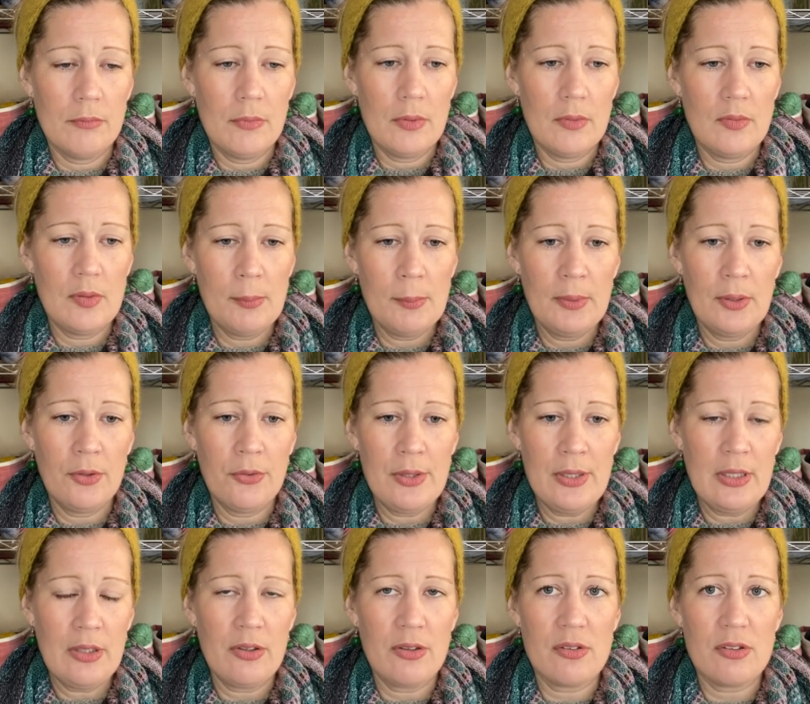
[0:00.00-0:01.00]
similar in the
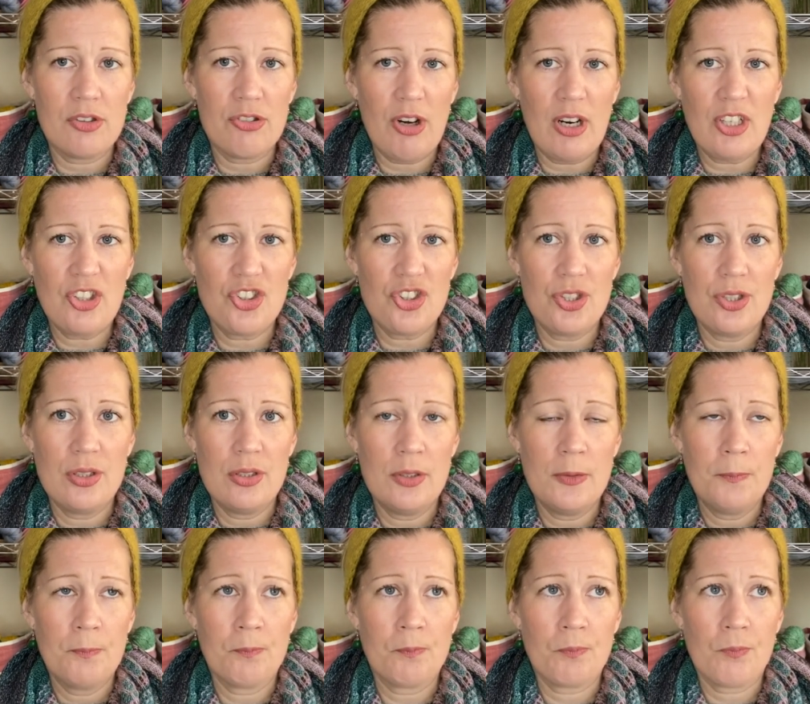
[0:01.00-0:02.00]
construction.
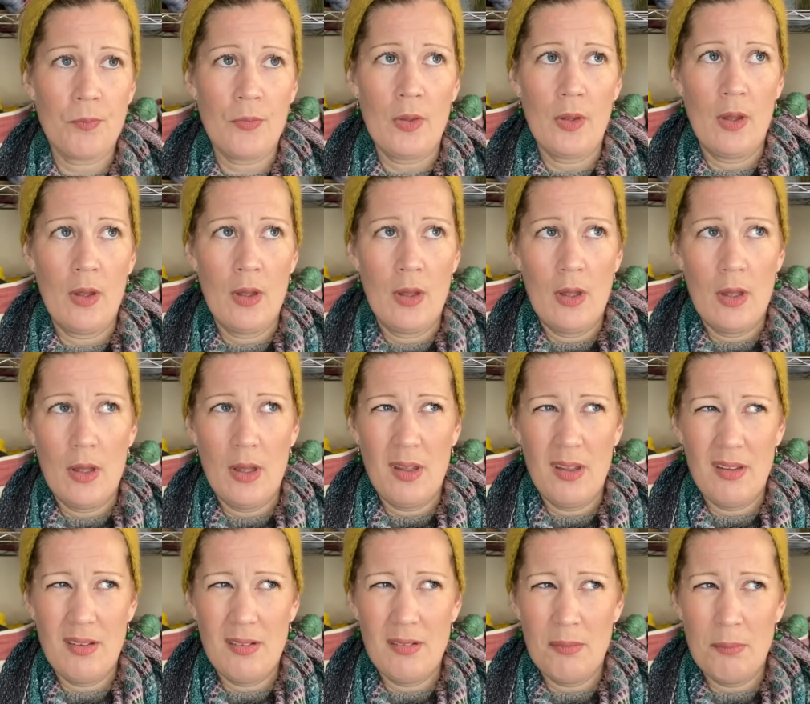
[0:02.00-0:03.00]

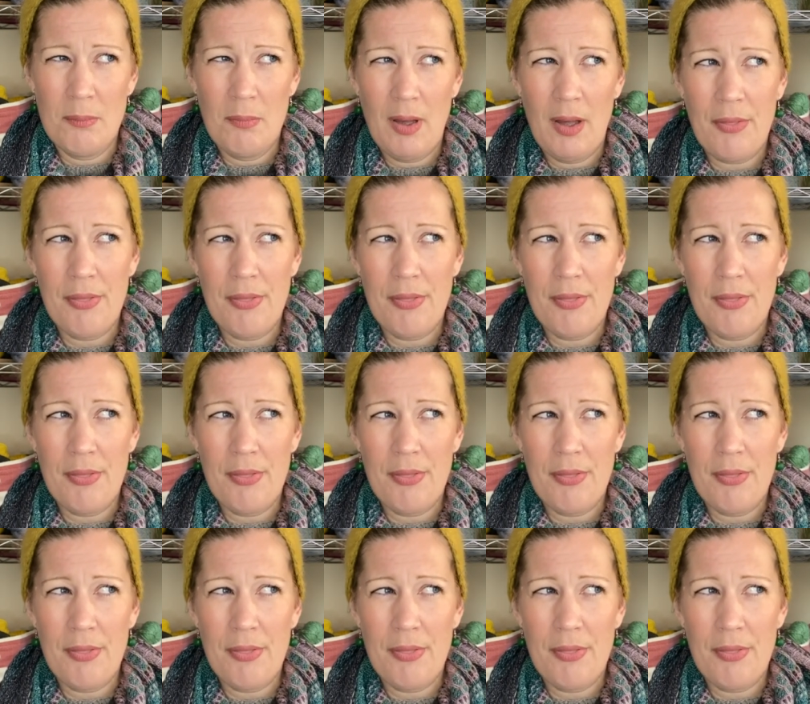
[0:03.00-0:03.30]
I